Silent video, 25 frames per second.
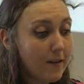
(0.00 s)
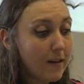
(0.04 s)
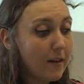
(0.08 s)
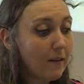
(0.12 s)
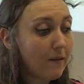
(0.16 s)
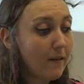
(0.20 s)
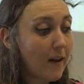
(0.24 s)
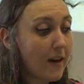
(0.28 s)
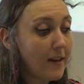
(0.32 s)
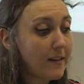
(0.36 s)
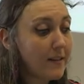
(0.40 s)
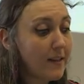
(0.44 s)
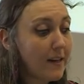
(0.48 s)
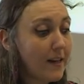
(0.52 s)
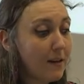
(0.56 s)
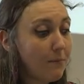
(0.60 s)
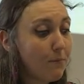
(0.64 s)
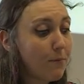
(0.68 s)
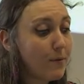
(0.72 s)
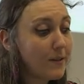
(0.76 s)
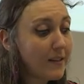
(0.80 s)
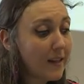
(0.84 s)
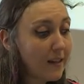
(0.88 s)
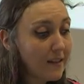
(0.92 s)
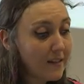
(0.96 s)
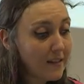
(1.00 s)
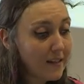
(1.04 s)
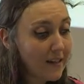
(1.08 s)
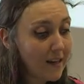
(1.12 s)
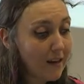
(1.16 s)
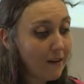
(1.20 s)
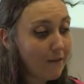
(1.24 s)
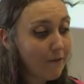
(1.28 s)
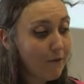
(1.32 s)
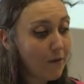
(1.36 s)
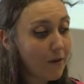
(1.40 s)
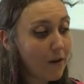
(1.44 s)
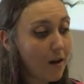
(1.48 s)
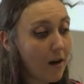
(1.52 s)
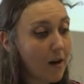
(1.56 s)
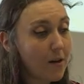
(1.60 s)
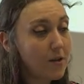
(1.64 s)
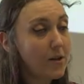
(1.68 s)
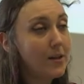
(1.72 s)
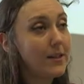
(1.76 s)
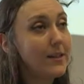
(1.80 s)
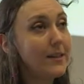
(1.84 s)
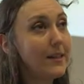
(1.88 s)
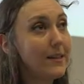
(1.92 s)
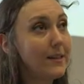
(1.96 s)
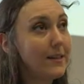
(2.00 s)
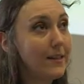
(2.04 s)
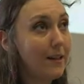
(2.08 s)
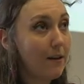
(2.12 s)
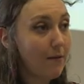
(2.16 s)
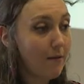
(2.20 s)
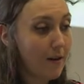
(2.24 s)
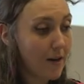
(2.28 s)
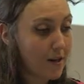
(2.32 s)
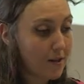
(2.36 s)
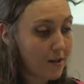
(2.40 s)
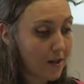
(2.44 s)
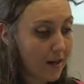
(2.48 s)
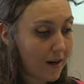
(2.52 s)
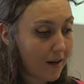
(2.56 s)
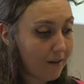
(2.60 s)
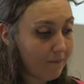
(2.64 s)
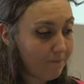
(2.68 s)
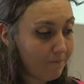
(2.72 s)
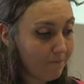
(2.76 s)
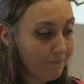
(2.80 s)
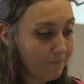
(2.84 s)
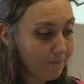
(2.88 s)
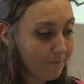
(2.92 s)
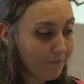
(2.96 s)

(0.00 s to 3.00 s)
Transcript: collecting and presenting it for conscious consideration."